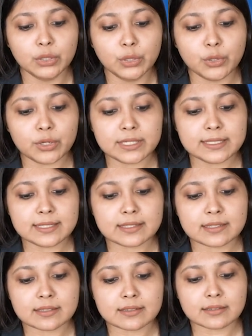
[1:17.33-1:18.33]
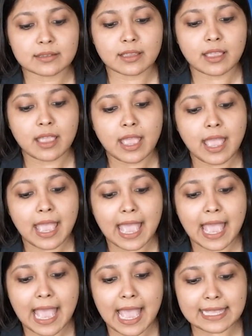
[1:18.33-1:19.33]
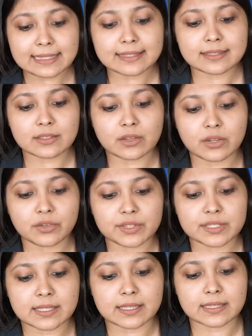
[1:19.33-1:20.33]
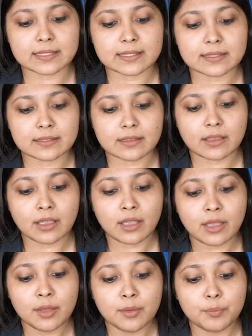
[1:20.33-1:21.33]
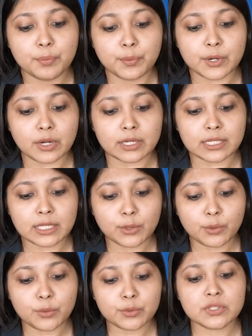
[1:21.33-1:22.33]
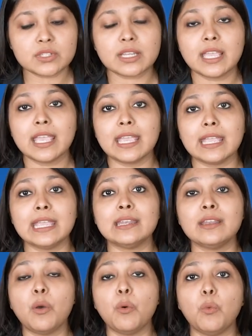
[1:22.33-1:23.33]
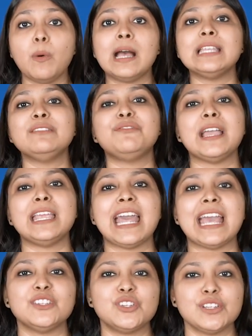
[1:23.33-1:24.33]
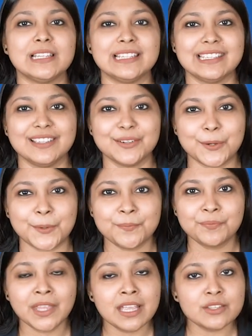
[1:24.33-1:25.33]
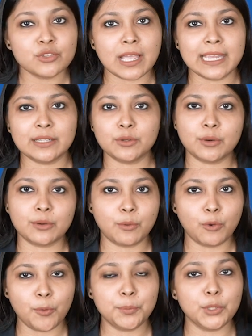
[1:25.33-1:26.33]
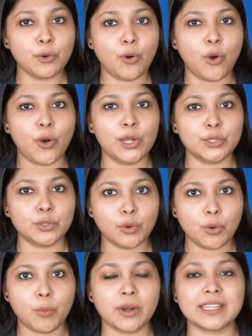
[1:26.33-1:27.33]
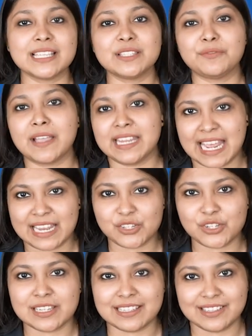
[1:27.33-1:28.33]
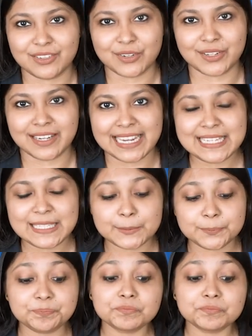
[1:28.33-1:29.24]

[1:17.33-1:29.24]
goods and services produced in one financial year. So I know, hope you all know what is financial year, right?